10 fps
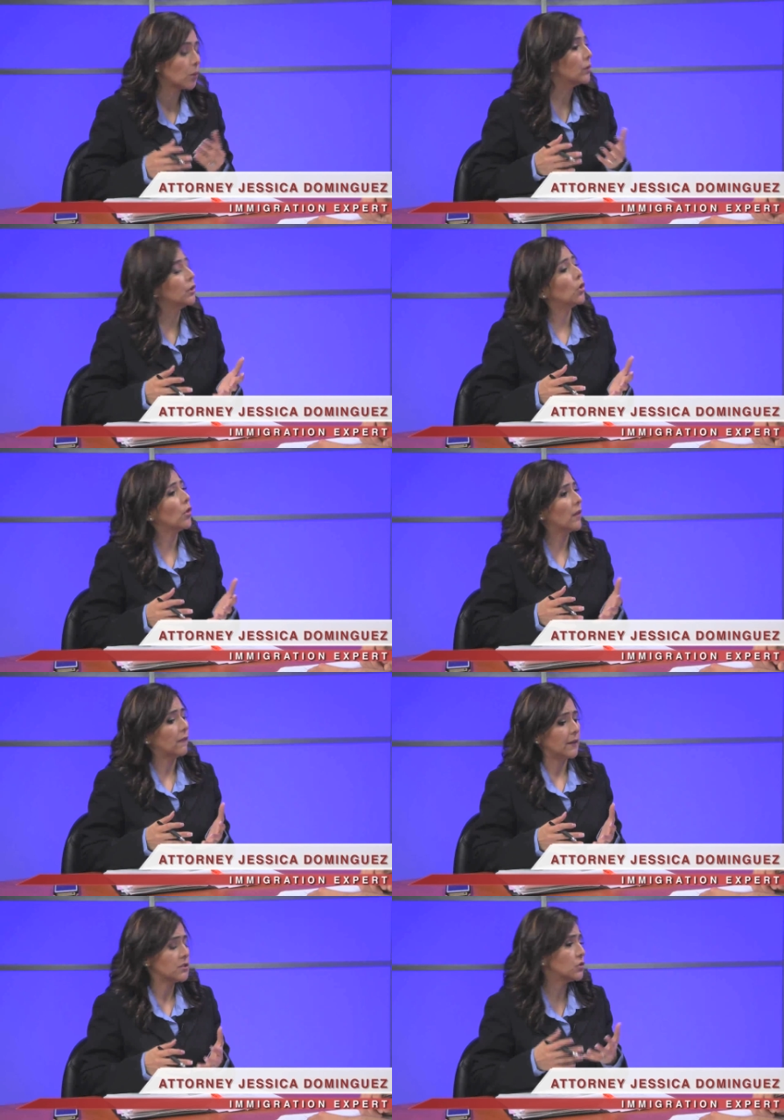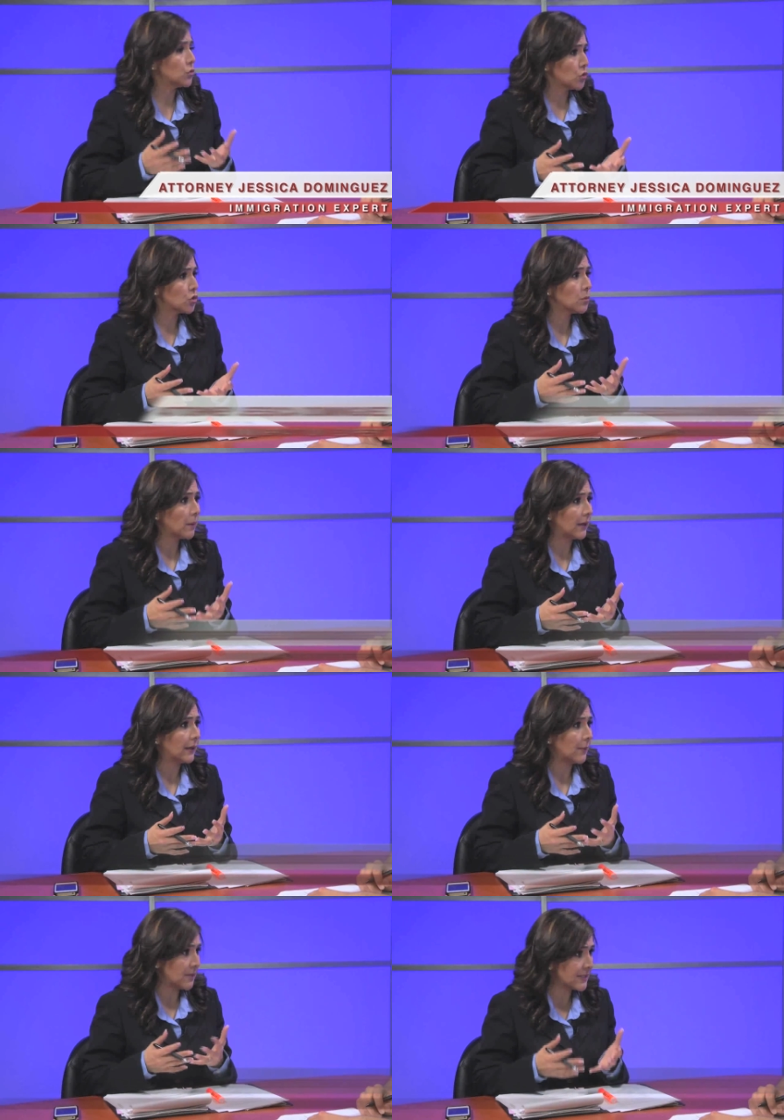we know that the institution made
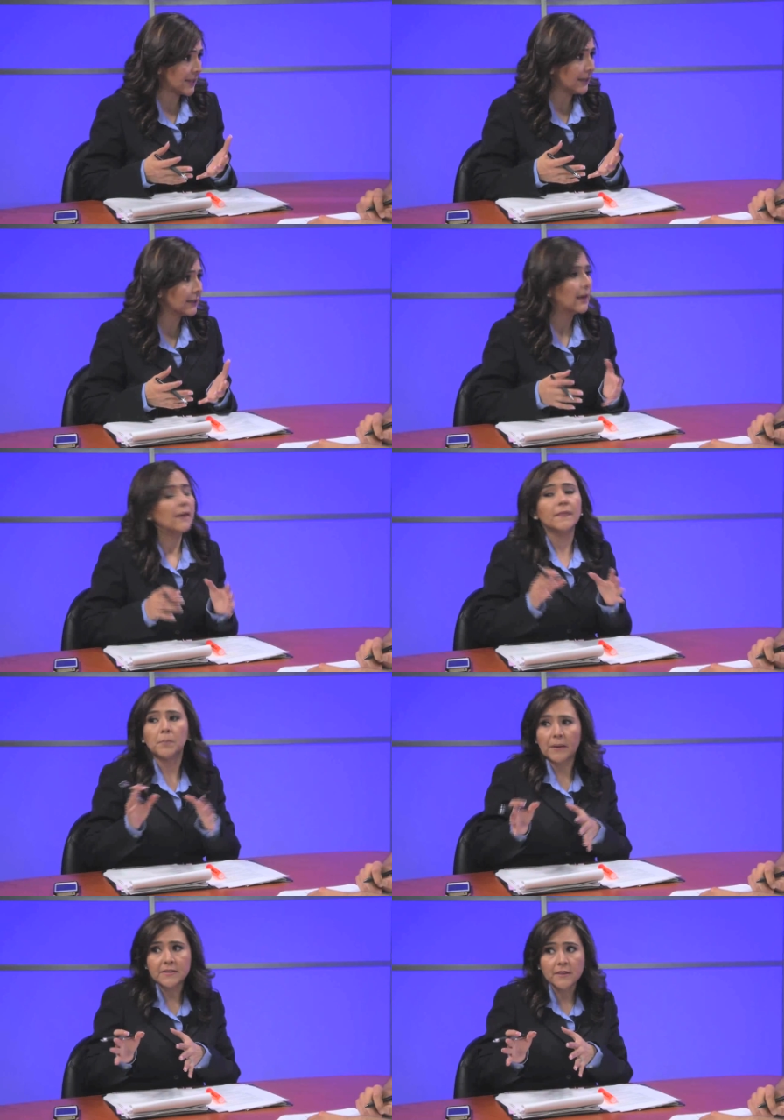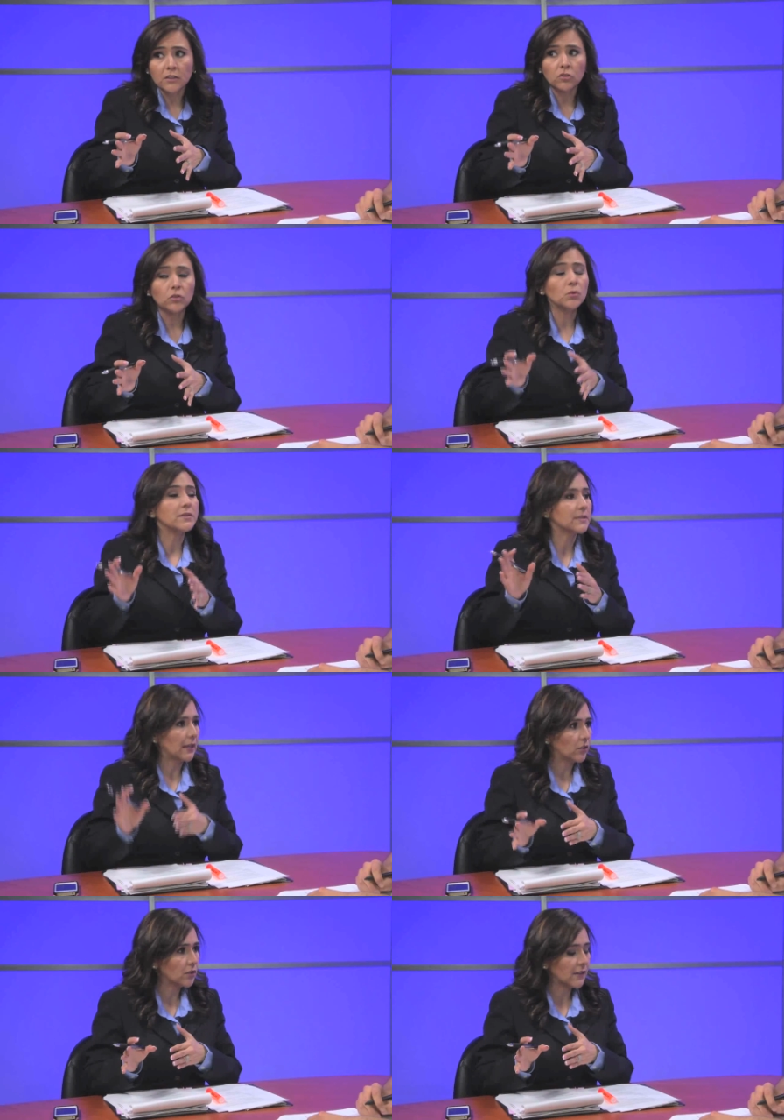a mistake, yes. the best thing to do is
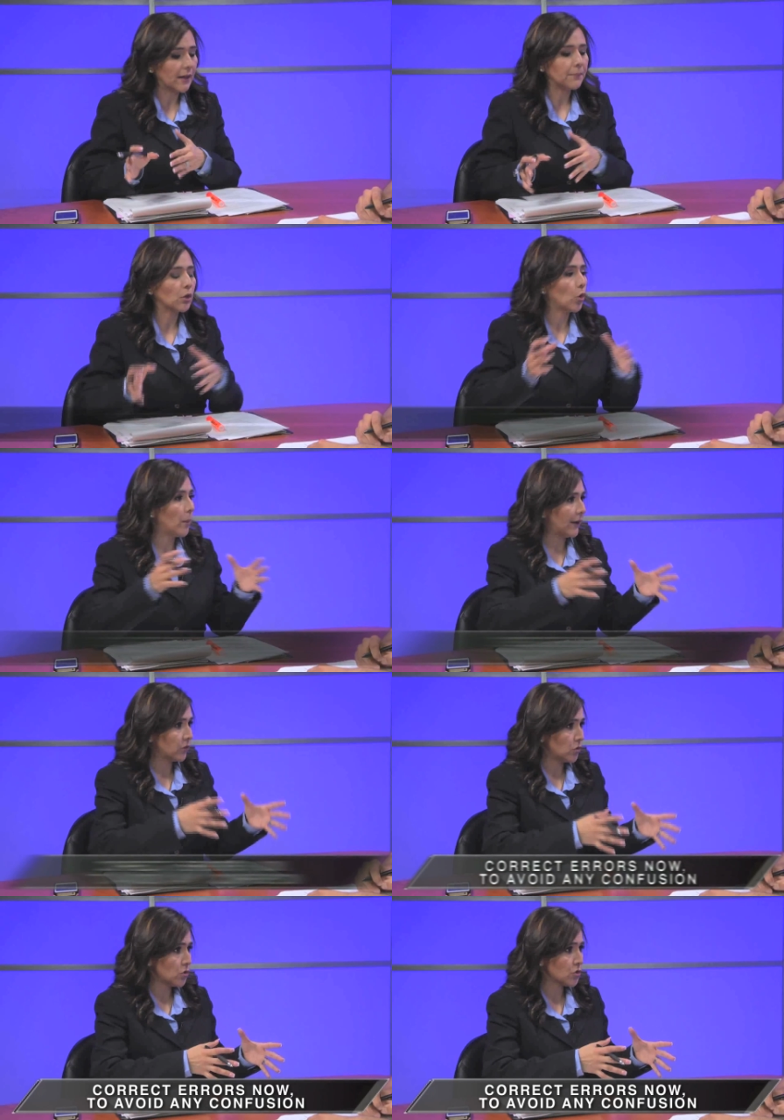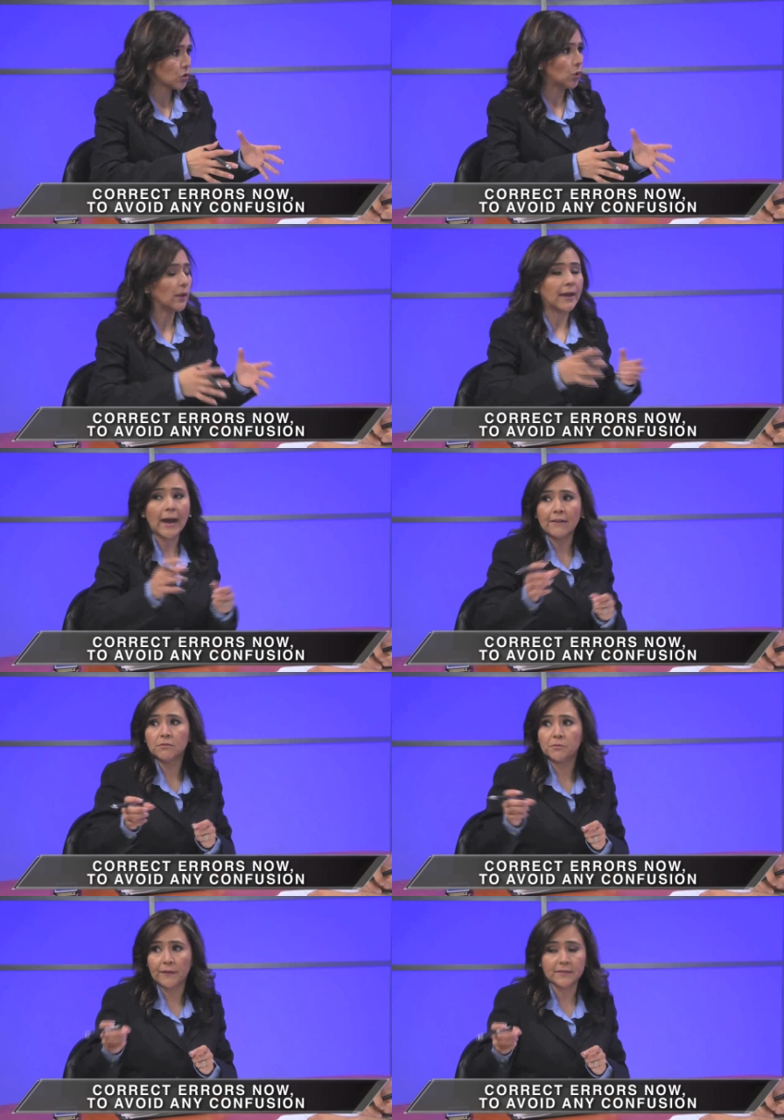take your time, go back to your school, and have
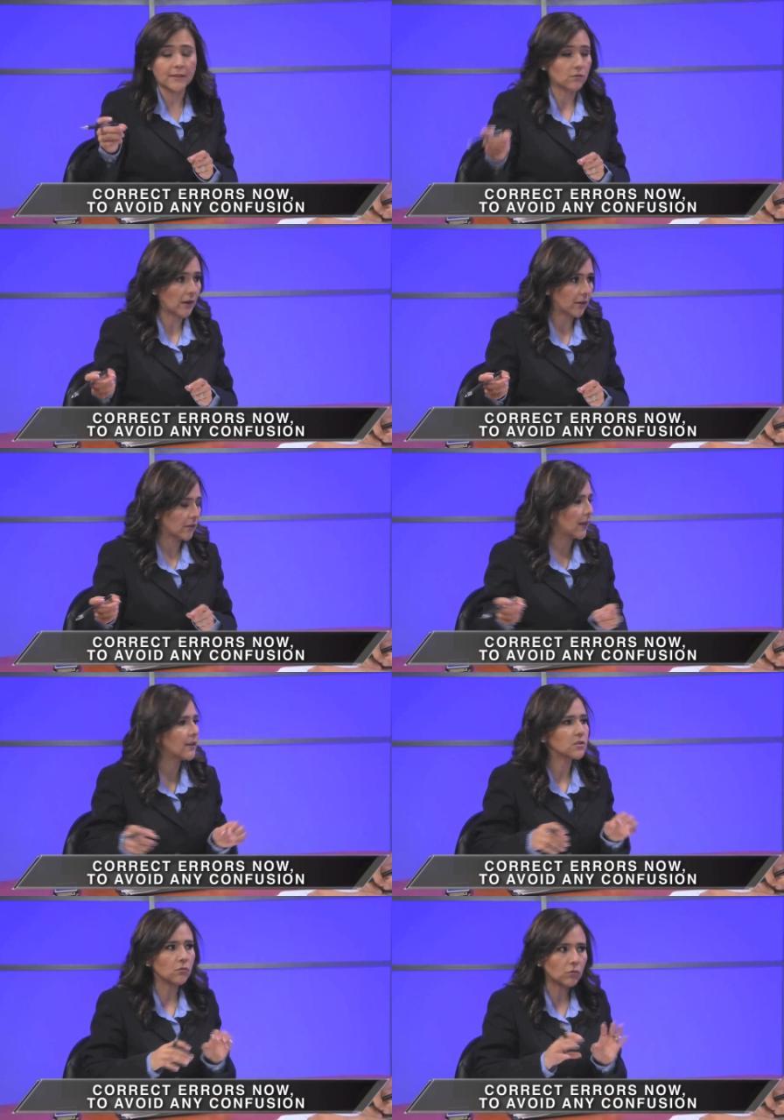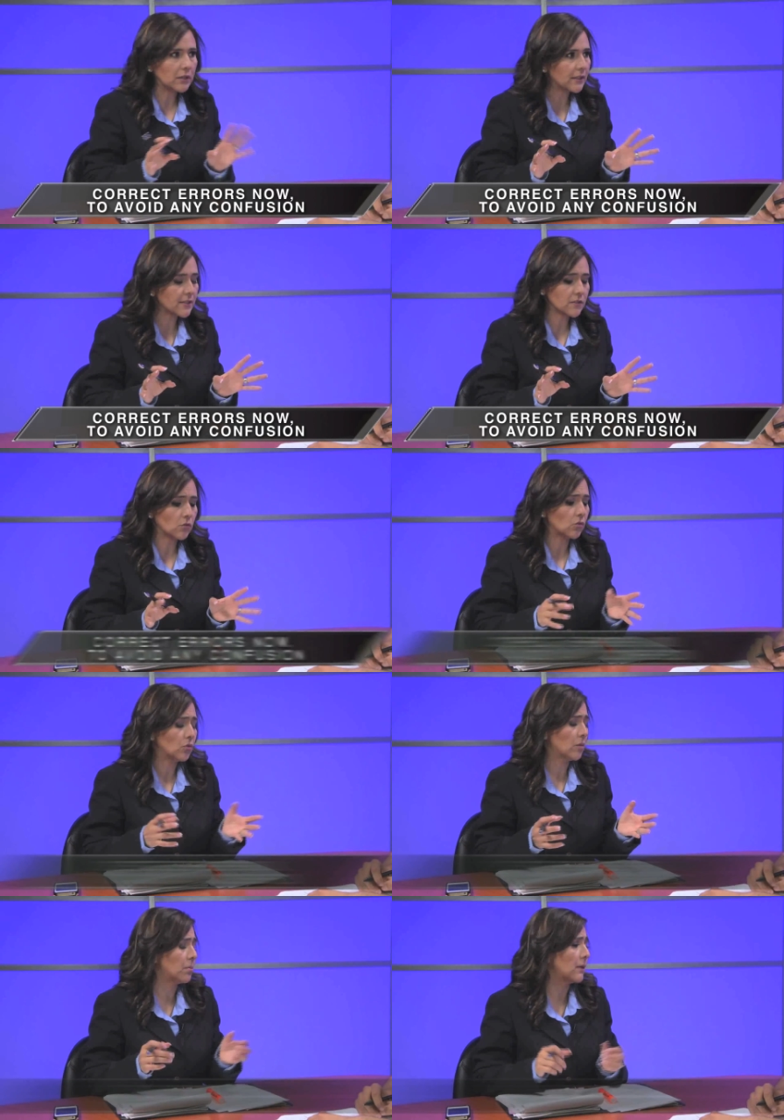them fix that record. That is really easy to
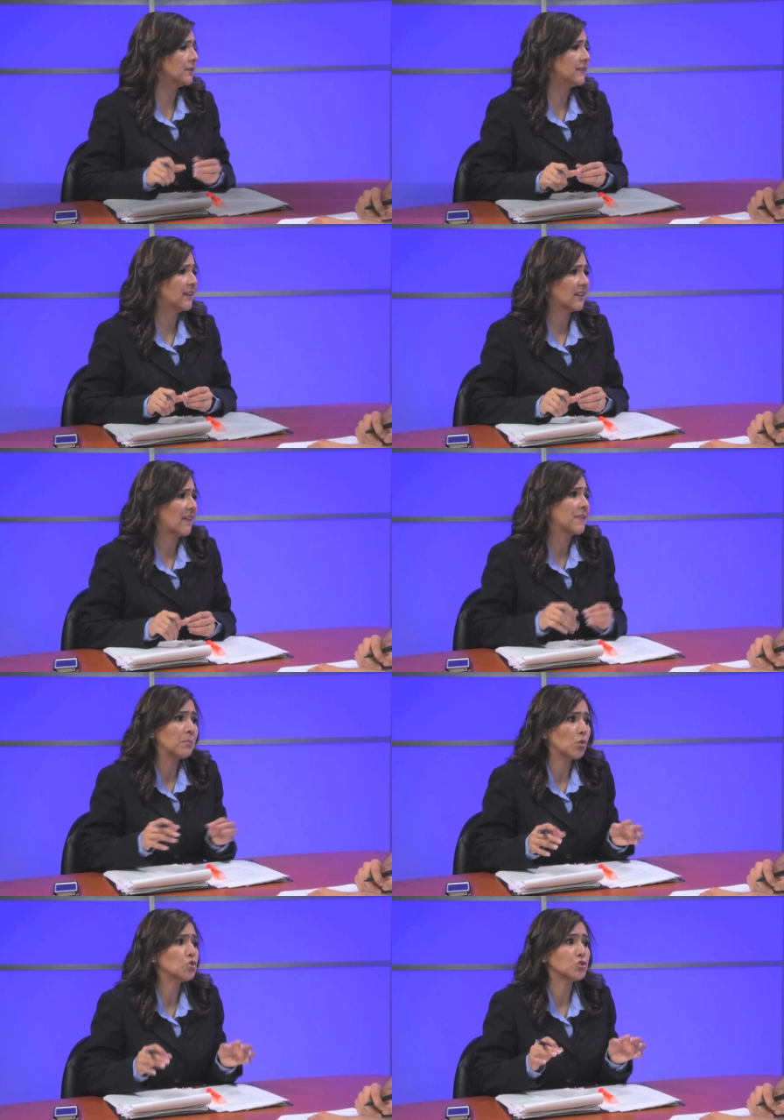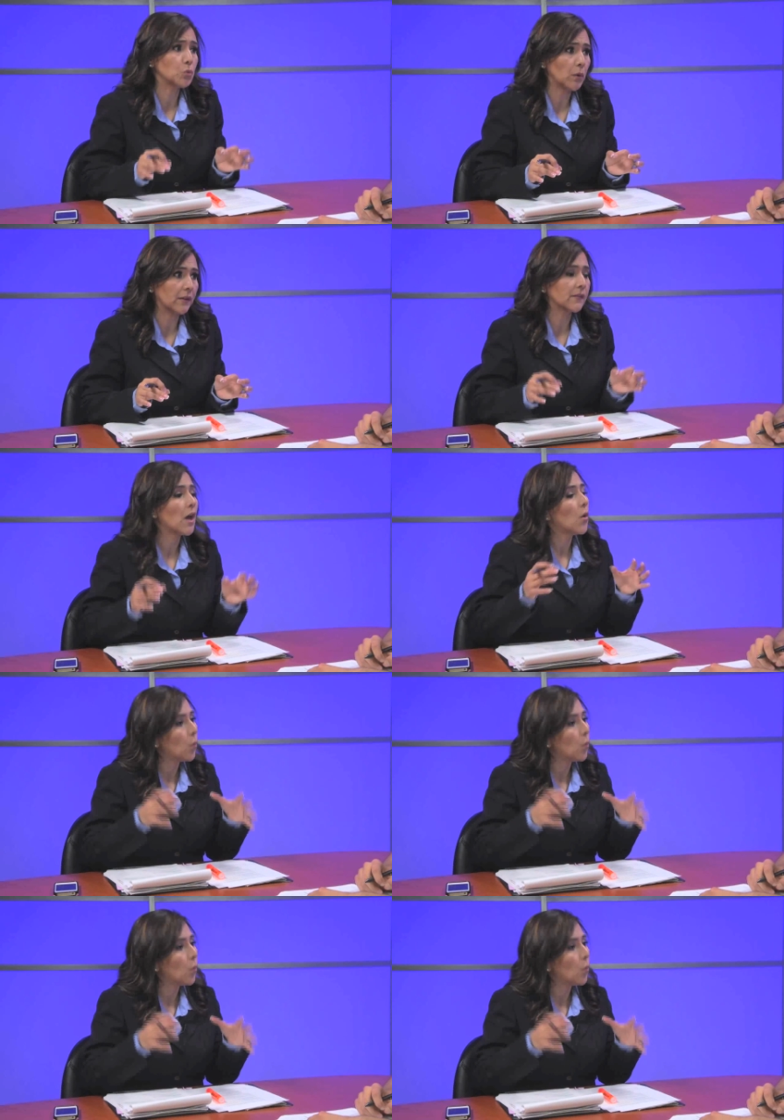do. They probably take at the most two weeks.